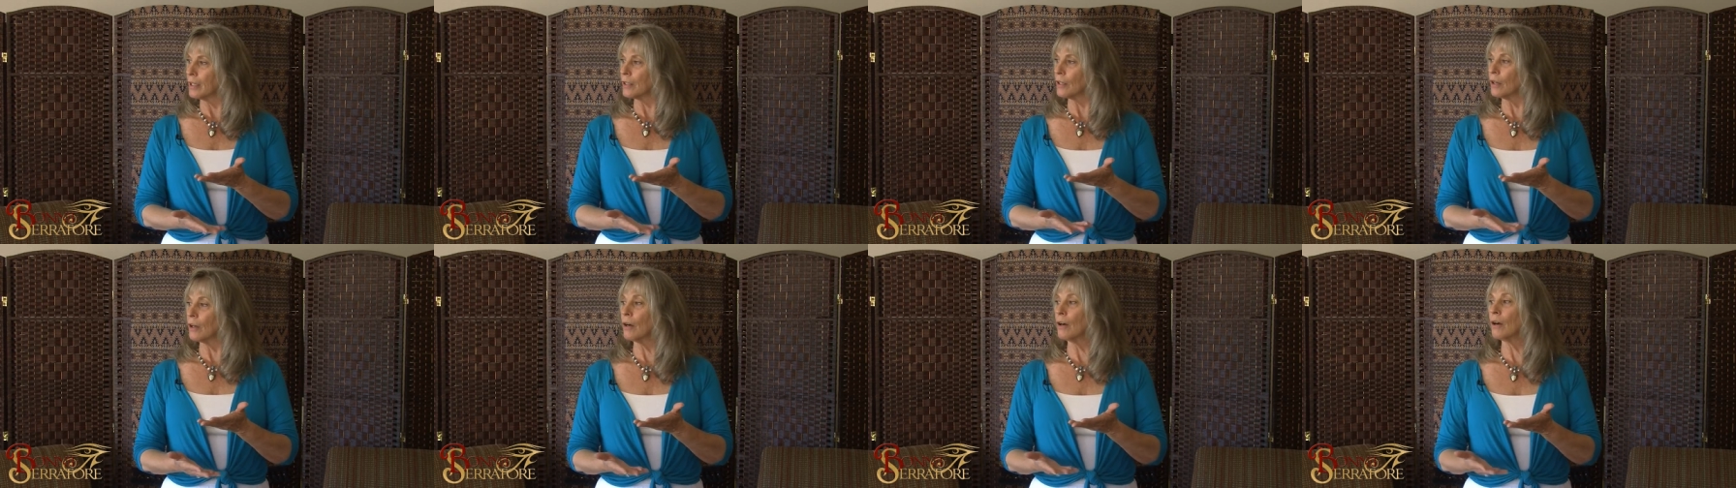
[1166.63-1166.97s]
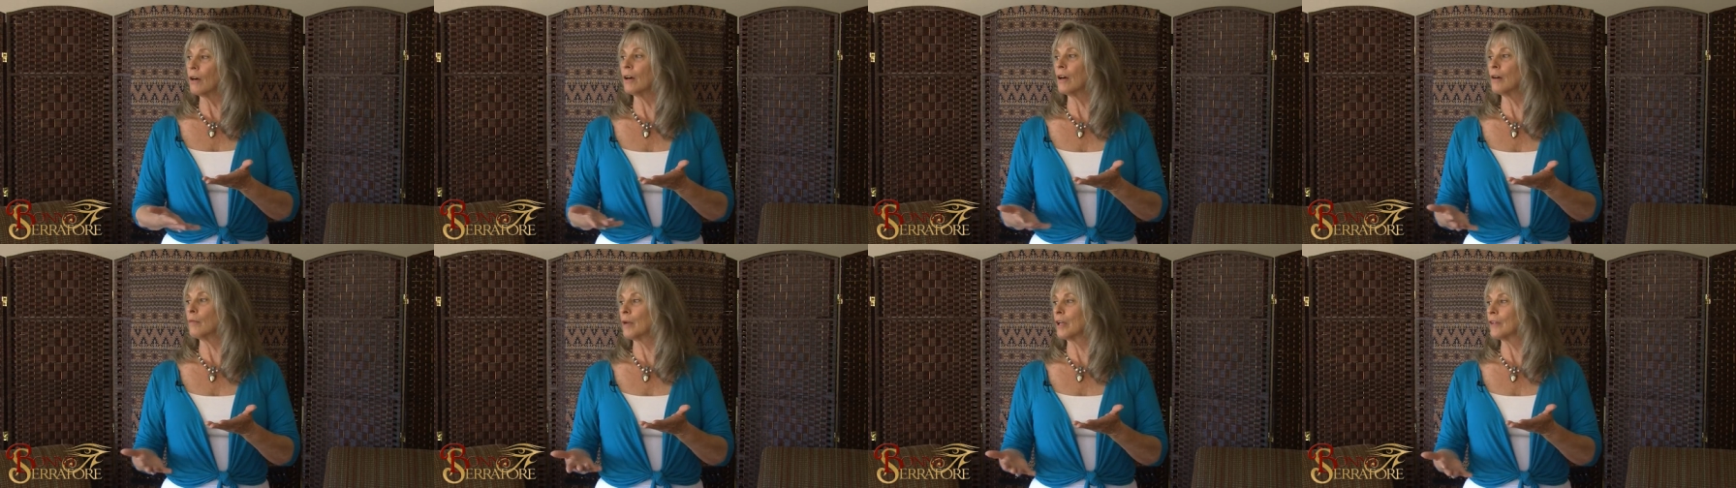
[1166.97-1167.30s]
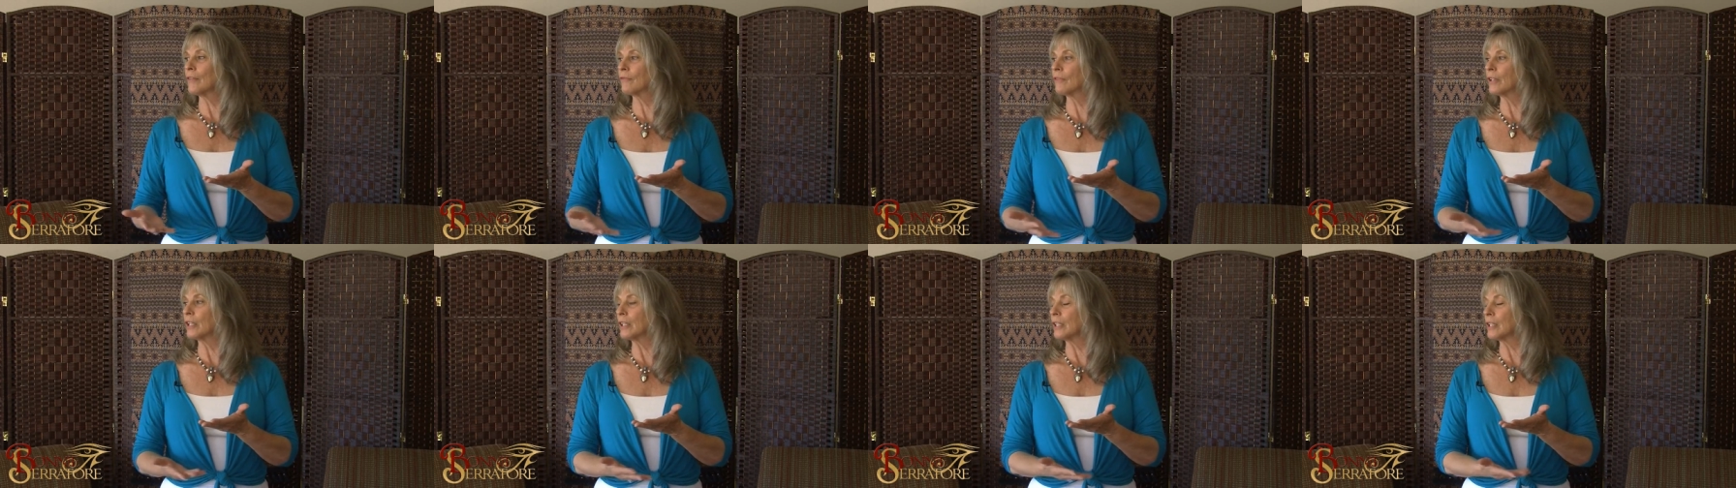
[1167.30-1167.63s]
Oh, my
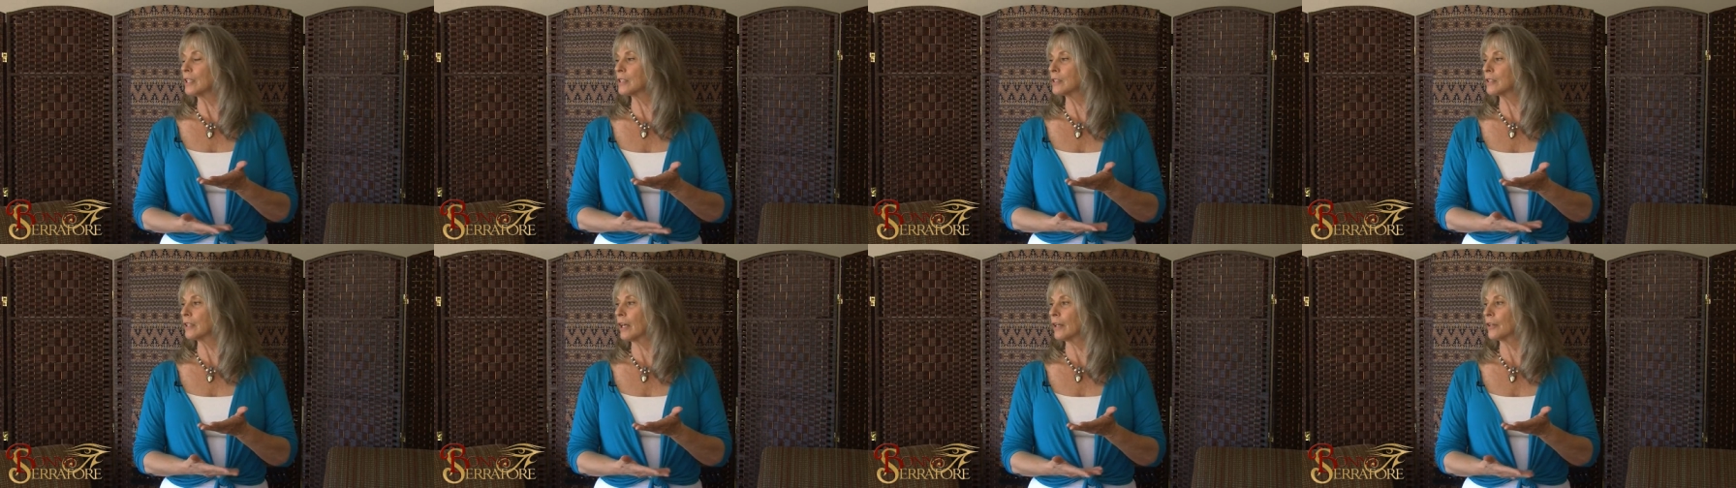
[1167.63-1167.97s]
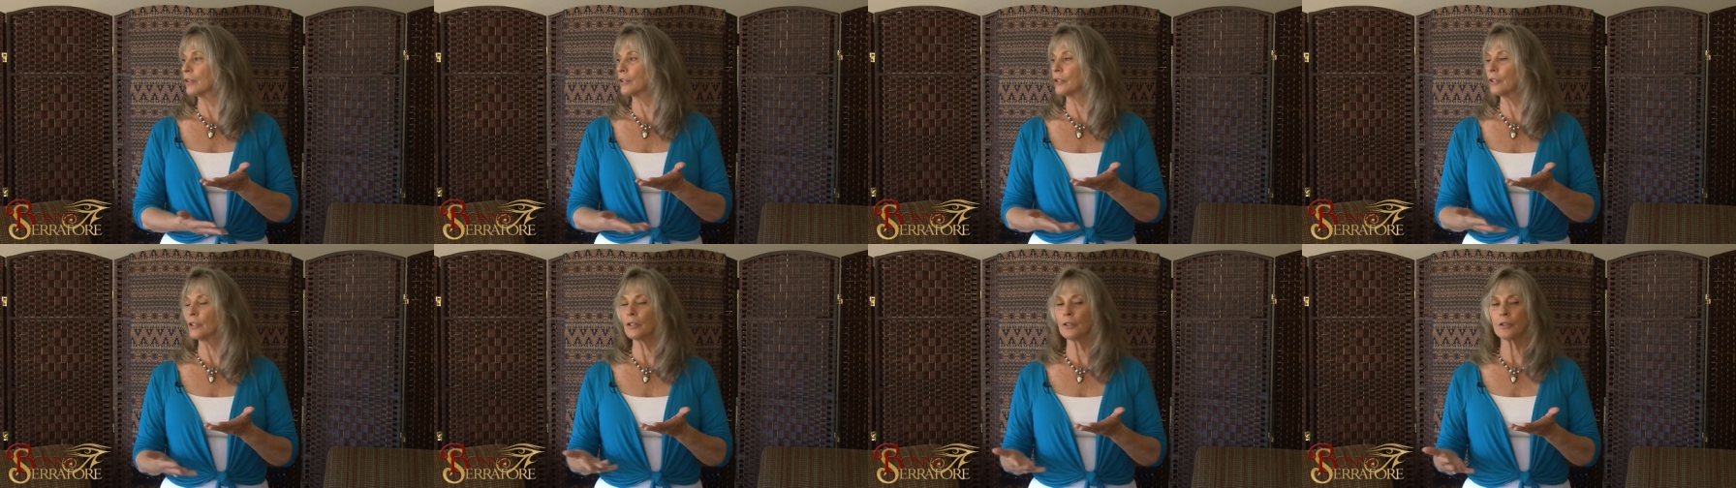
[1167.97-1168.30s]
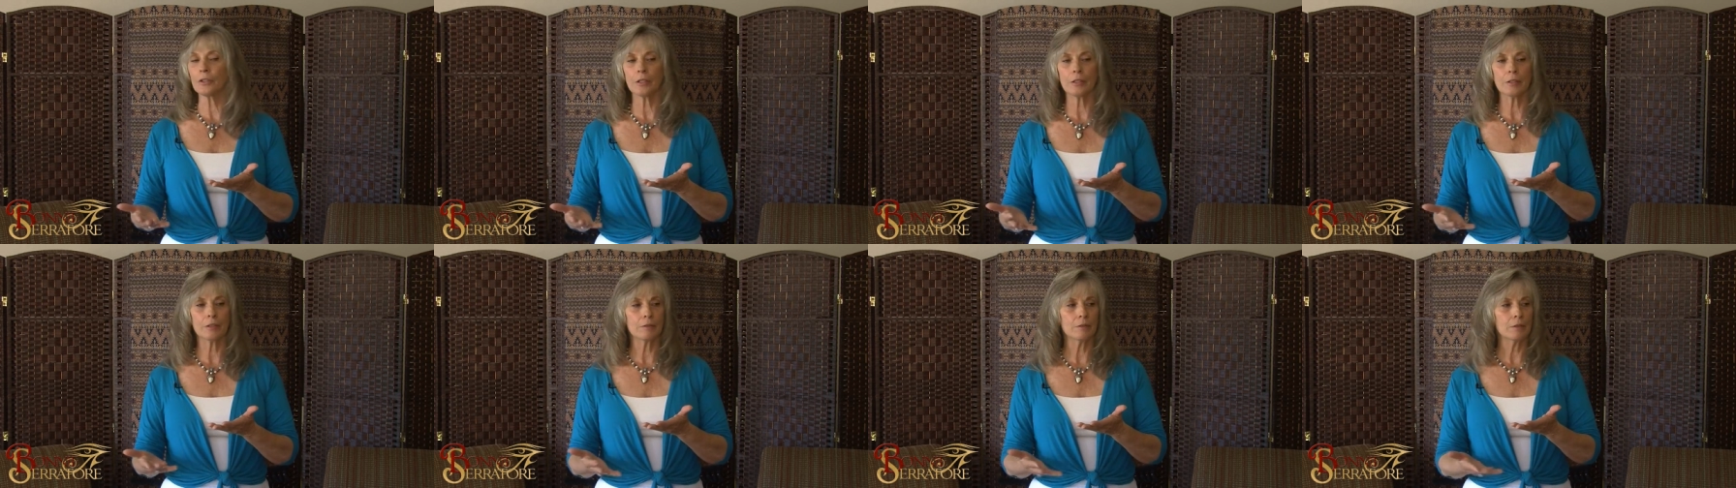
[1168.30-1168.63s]
feelings got hurt.